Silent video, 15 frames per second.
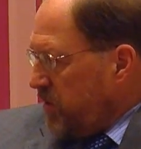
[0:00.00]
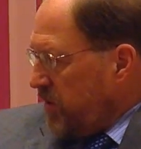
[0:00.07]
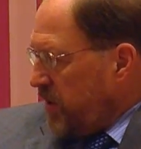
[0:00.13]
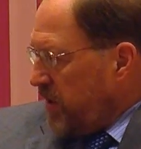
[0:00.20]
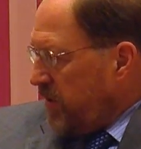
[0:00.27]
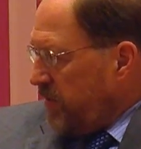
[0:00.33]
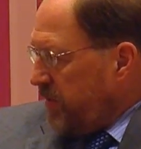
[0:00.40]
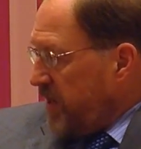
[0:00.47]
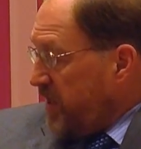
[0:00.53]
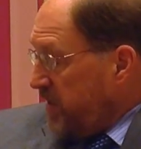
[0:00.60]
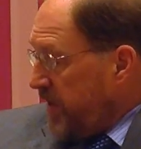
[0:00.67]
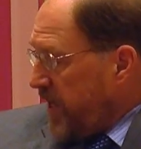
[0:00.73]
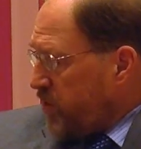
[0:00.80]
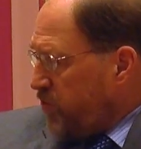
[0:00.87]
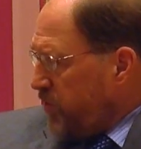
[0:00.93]
uh,
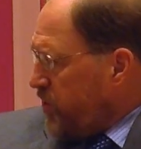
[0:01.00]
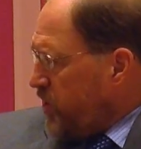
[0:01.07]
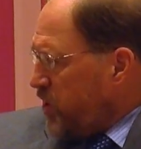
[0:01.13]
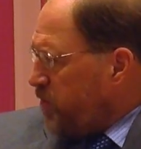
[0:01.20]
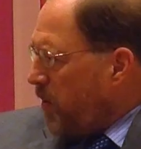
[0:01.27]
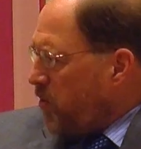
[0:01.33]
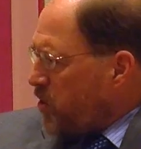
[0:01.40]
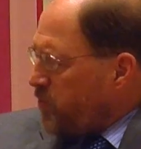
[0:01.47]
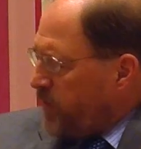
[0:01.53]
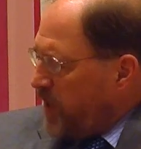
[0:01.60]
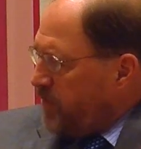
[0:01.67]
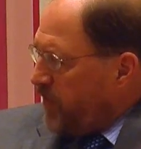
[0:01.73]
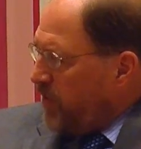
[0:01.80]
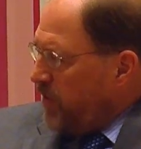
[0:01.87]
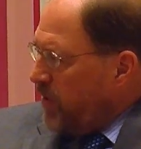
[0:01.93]
intellectuals and
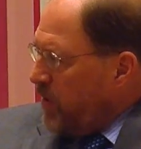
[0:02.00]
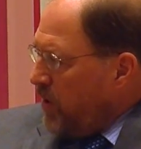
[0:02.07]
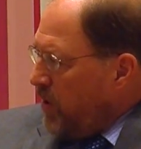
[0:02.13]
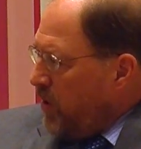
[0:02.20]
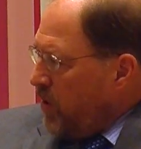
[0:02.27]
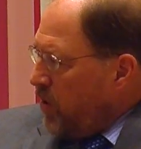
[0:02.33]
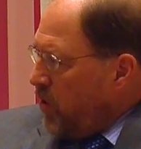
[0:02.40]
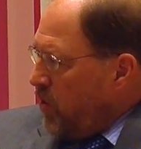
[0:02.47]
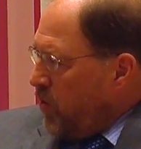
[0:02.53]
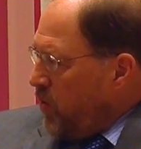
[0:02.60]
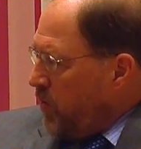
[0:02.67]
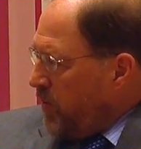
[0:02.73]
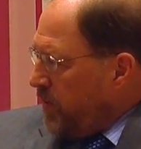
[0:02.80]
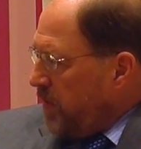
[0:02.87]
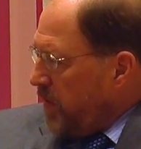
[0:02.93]
spokespeople who
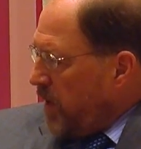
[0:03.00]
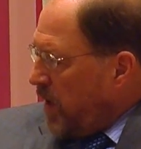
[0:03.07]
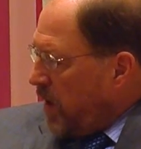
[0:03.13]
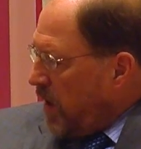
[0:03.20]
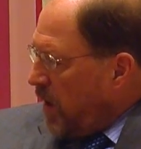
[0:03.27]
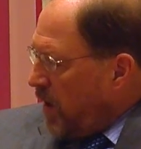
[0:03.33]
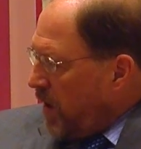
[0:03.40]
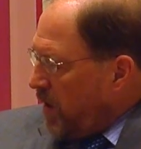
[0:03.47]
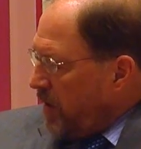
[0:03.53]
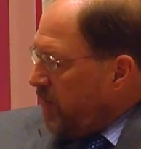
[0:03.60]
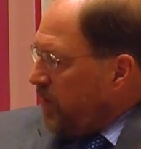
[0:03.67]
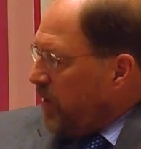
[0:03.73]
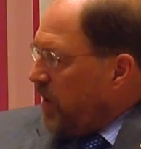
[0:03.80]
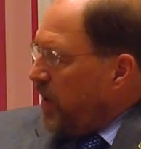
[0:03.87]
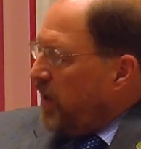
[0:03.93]
are,
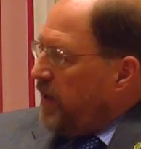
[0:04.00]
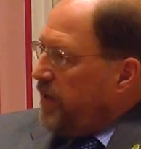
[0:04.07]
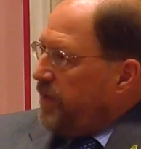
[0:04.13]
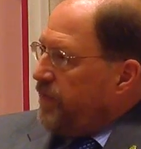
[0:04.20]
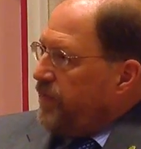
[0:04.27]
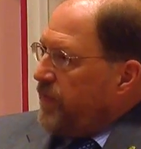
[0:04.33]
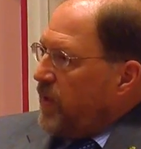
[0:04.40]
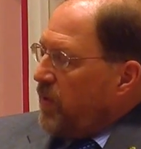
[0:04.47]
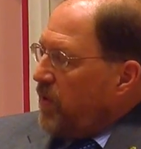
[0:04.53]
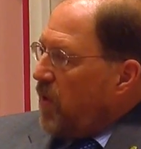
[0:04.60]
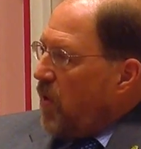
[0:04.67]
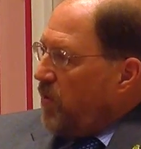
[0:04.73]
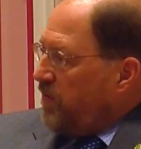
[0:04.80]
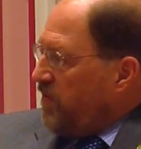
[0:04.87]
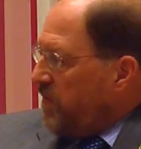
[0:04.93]
um,
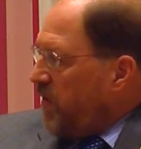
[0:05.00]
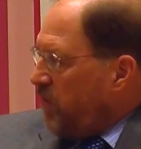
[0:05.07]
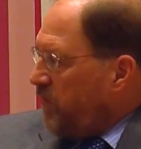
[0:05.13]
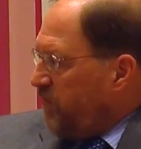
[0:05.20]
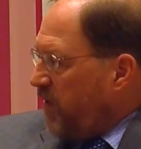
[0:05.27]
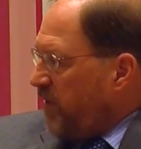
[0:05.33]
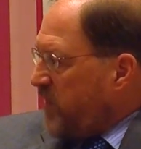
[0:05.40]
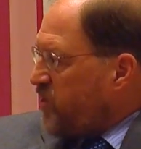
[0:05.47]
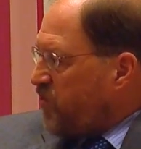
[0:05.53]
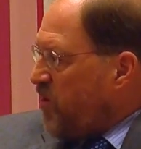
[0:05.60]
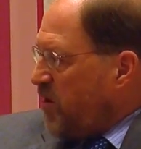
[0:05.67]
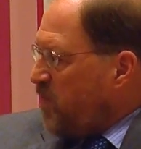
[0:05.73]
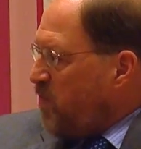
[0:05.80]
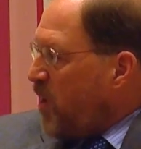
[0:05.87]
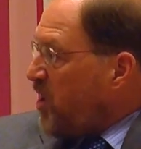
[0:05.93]
hold, hold very
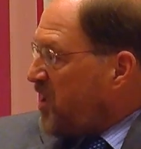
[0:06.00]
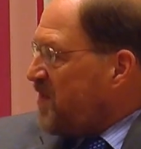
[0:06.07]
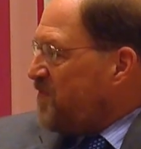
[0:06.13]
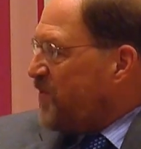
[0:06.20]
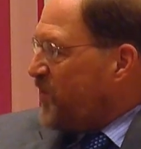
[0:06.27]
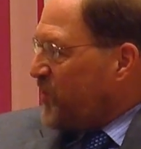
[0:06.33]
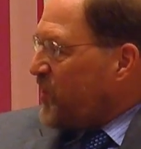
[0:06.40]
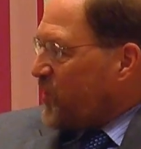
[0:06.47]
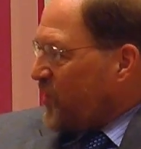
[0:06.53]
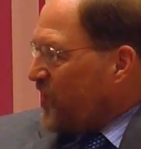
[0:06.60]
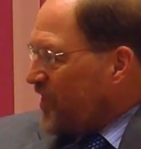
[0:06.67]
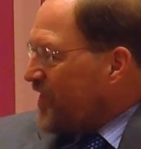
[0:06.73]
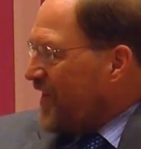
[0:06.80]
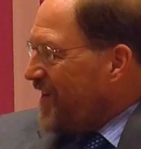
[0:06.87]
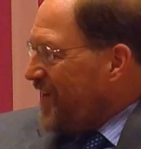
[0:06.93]
strong market
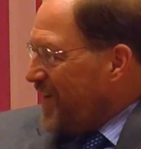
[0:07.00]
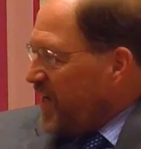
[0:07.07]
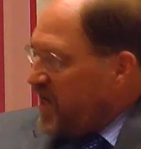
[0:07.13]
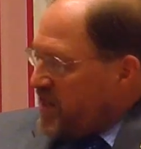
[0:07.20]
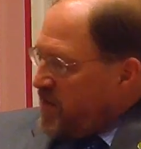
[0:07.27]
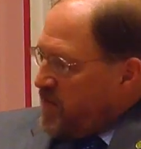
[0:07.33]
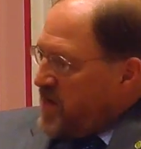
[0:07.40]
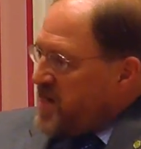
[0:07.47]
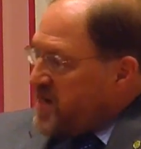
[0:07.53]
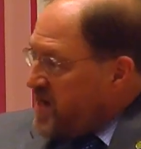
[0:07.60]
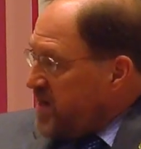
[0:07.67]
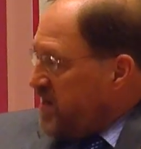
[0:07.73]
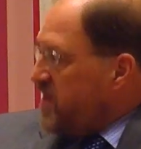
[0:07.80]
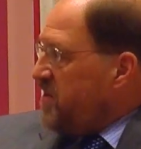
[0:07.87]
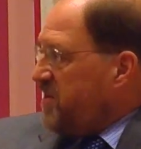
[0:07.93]
positions in the
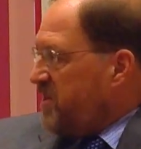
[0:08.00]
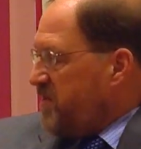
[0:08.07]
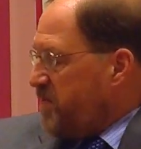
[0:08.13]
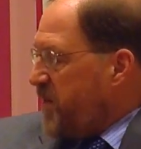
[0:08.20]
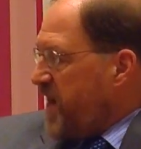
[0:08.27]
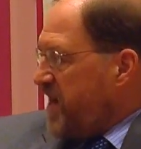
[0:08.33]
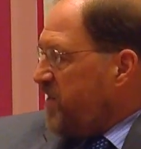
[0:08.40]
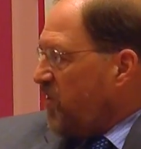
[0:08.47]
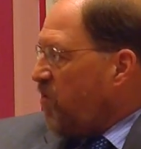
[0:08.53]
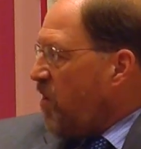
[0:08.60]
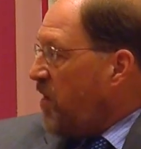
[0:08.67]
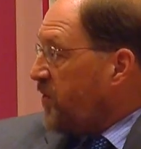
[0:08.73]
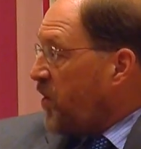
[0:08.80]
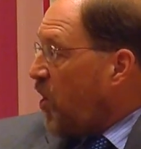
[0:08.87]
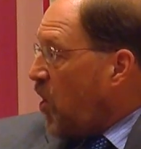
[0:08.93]
media and in the debate. They're
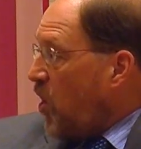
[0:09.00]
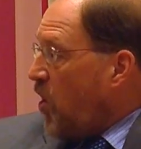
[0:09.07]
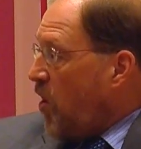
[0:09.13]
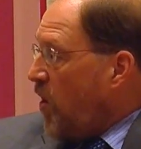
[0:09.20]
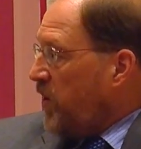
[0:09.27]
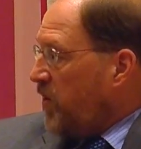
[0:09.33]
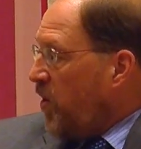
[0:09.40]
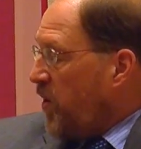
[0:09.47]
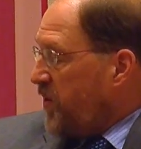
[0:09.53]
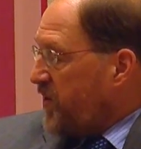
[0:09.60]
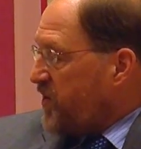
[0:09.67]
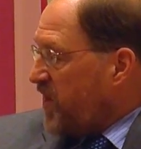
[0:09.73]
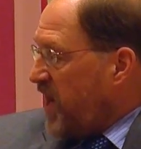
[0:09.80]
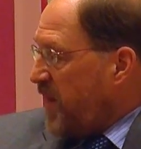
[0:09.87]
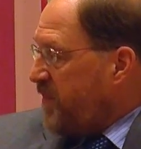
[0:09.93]
on call all the
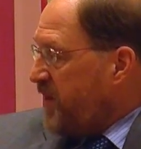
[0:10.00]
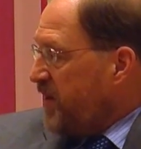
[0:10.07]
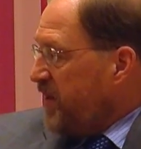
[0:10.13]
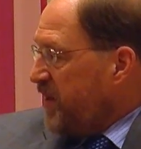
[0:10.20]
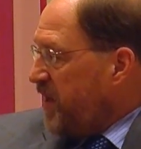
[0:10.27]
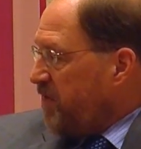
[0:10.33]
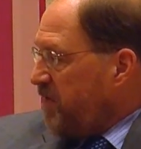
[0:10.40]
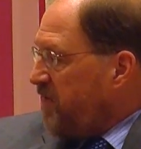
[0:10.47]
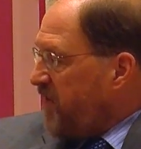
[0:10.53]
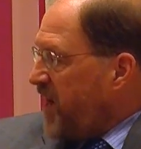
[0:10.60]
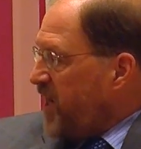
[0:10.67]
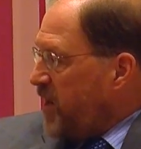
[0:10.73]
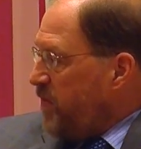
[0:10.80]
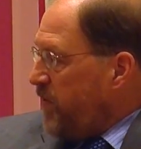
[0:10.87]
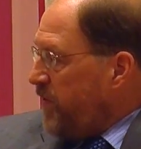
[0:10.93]
time. They're
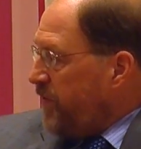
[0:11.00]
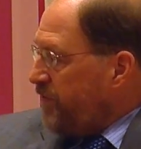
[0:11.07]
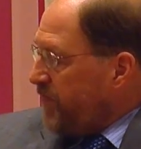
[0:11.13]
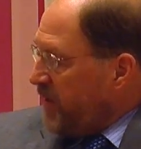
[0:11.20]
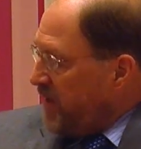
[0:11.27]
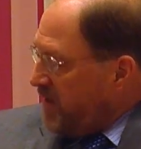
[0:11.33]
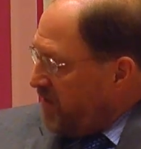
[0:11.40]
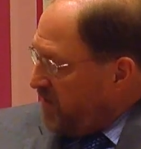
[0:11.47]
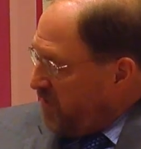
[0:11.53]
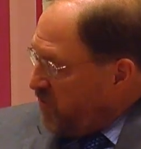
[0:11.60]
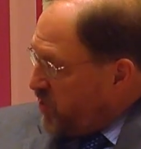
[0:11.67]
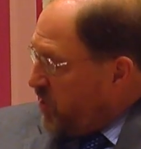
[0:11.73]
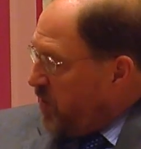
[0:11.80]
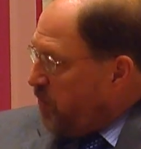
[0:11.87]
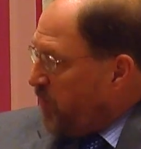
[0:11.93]
available, and
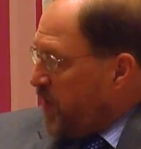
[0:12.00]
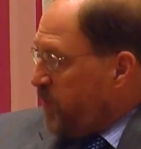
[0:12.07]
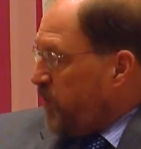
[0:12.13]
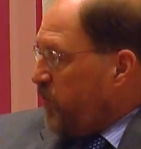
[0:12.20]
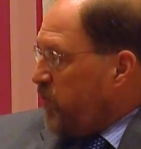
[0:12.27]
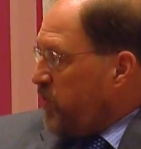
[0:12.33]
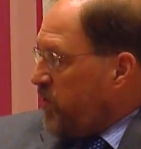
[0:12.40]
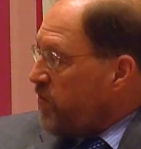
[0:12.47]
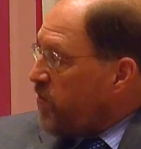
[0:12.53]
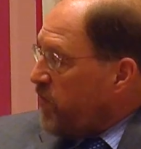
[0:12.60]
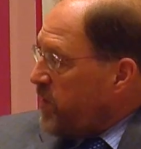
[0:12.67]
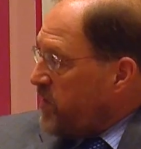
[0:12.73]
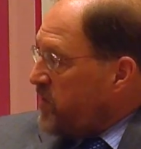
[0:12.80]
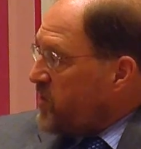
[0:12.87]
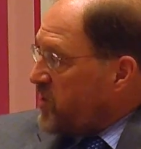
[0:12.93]
those are the people who you're
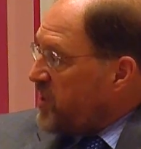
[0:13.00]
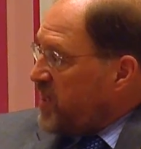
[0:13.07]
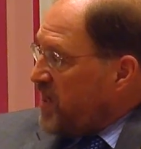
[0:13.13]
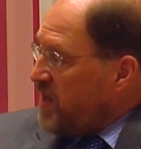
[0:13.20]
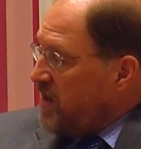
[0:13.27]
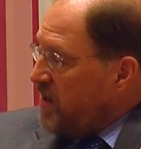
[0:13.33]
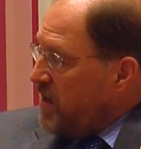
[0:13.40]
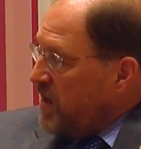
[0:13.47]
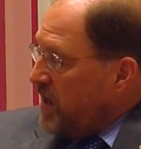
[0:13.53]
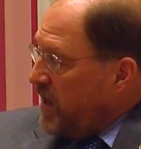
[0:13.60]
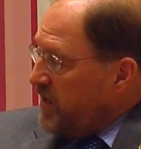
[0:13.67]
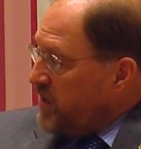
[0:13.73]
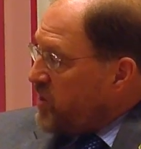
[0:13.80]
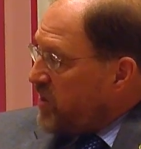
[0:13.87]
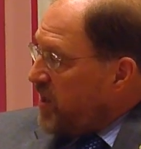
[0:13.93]
going to see
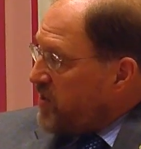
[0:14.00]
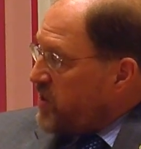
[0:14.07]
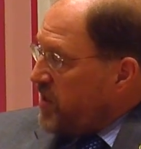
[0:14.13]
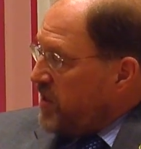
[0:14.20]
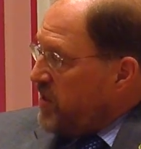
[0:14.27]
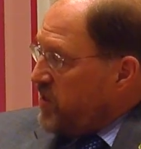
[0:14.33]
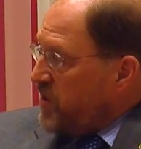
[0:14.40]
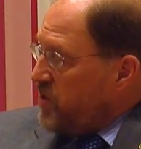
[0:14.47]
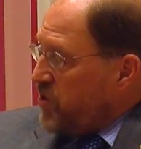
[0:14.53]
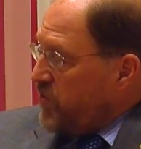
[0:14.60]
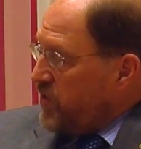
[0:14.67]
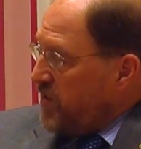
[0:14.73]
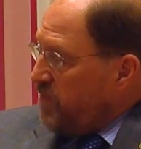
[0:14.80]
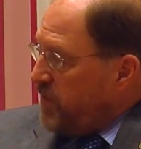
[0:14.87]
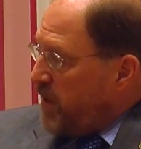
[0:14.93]
uh, discussing these
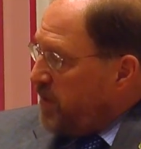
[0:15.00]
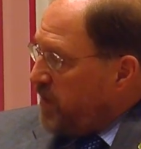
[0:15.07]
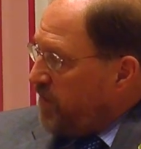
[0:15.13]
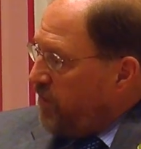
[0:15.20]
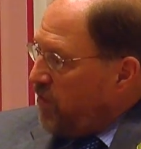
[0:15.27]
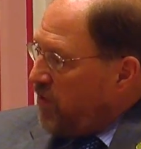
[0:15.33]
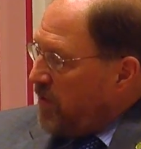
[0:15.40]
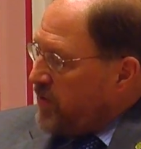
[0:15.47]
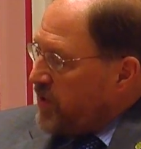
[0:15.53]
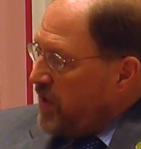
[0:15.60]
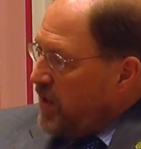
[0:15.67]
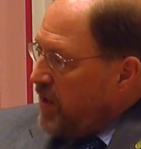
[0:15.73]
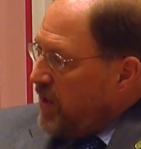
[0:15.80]
issues in public forums.